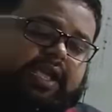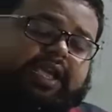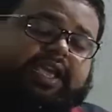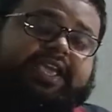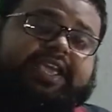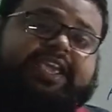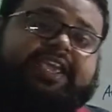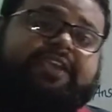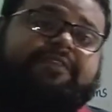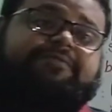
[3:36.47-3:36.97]

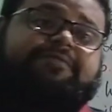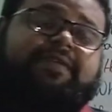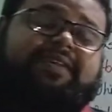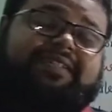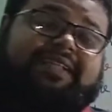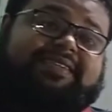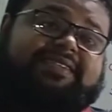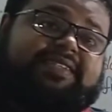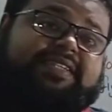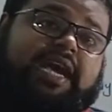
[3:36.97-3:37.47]
If
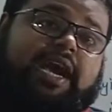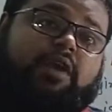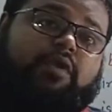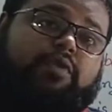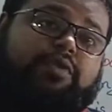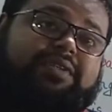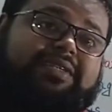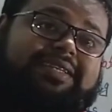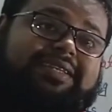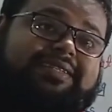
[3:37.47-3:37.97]
the
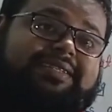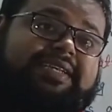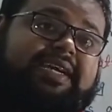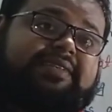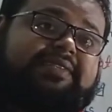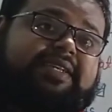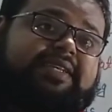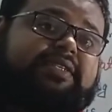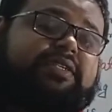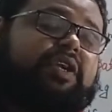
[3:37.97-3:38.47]
sound
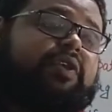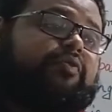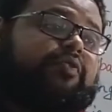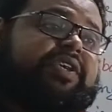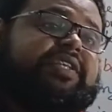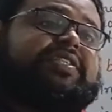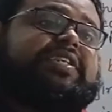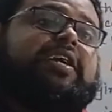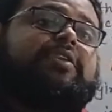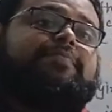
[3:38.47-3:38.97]
doesn't
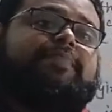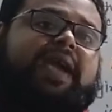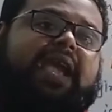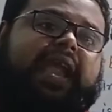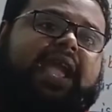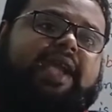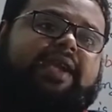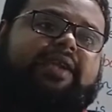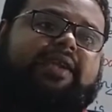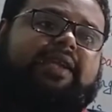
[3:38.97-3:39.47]
return
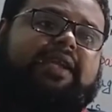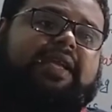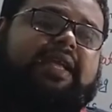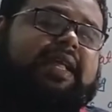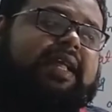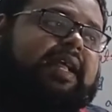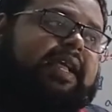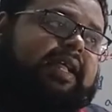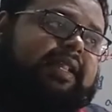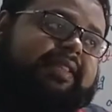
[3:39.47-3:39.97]
back,
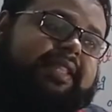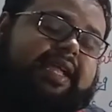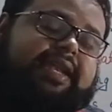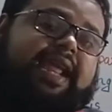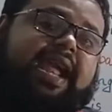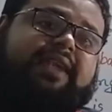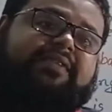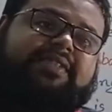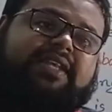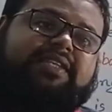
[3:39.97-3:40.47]
then
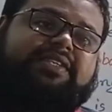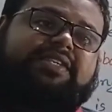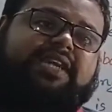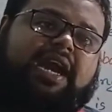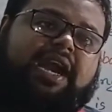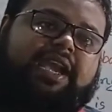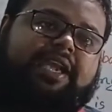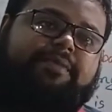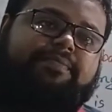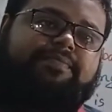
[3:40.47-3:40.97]
at that
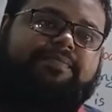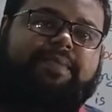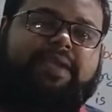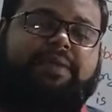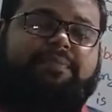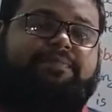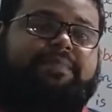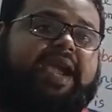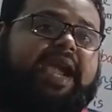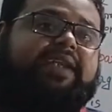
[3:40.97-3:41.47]
time a
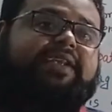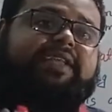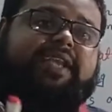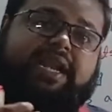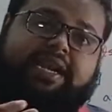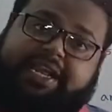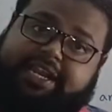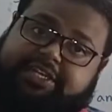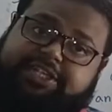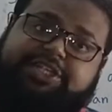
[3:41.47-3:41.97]
bat
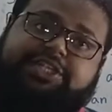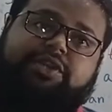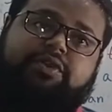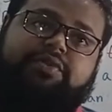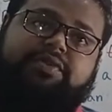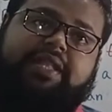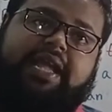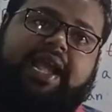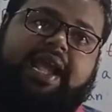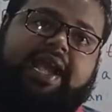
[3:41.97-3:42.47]
can ensure
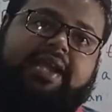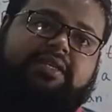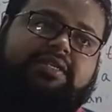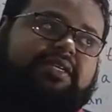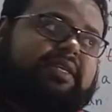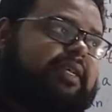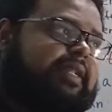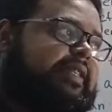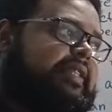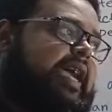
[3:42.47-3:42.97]

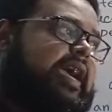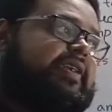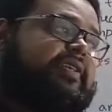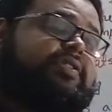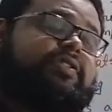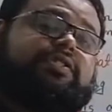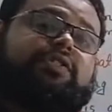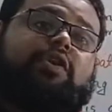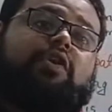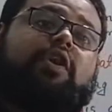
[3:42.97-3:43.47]
that there
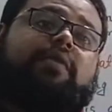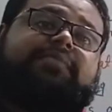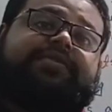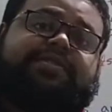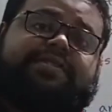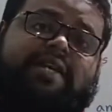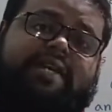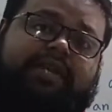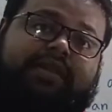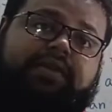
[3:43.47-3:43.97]
is no
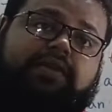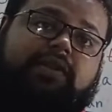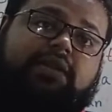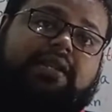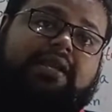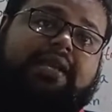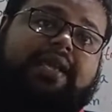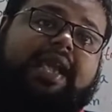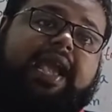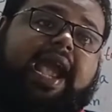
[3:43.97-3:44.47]
obstacle
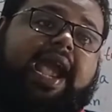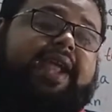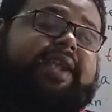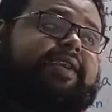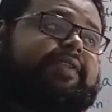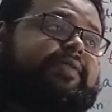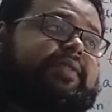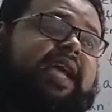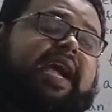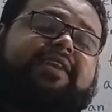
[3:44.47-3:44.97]

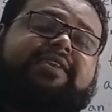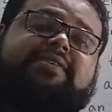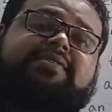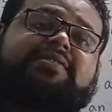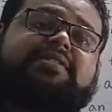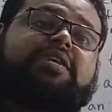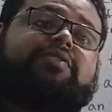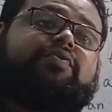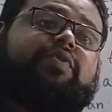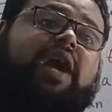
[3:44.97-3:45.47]
and that is
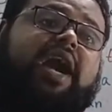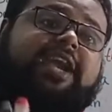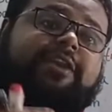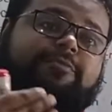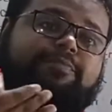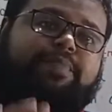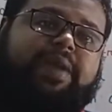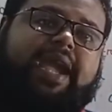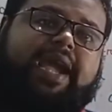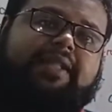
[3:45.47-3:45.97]
the
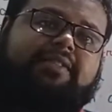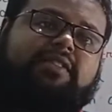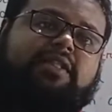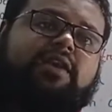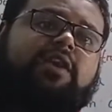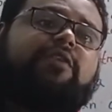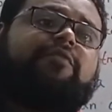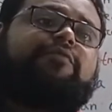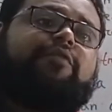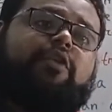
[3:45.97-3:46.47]
right path
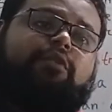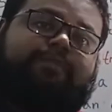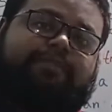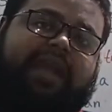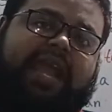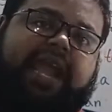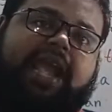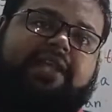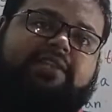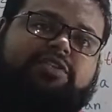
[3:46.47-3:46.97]
for
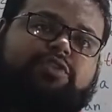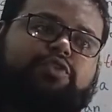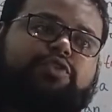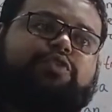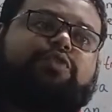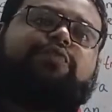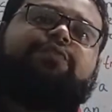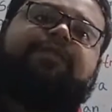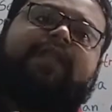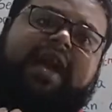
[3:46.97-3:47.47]
bat
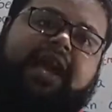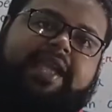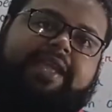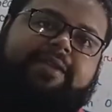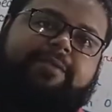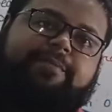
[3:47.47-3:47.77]
to fly.